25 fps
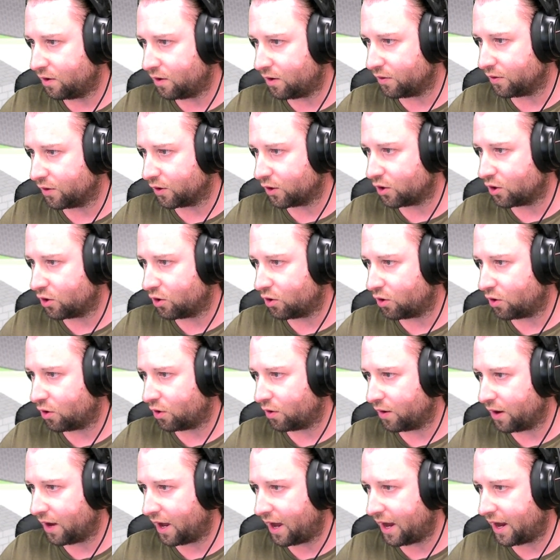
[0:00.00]
on the
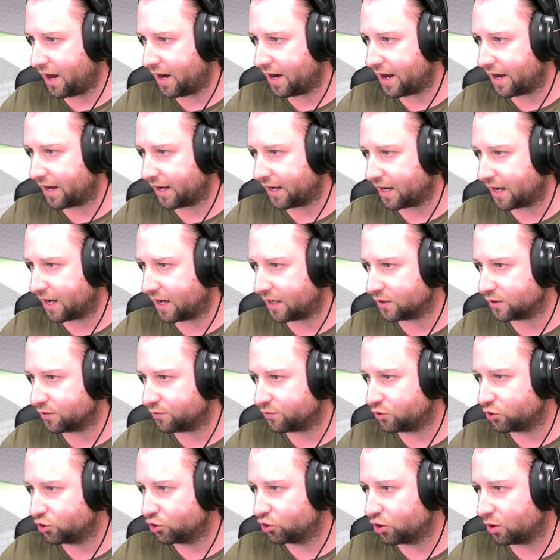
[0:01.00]
corner, and then kind
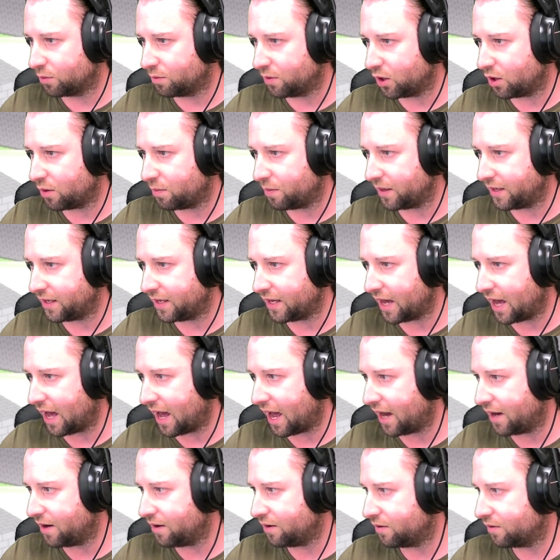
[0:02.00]
of double up
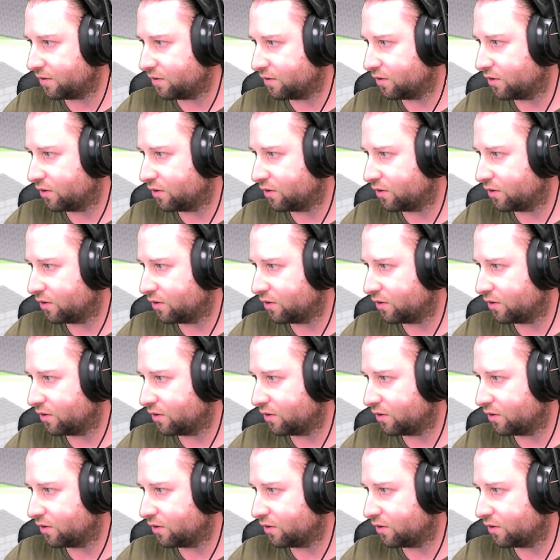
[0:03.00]
again,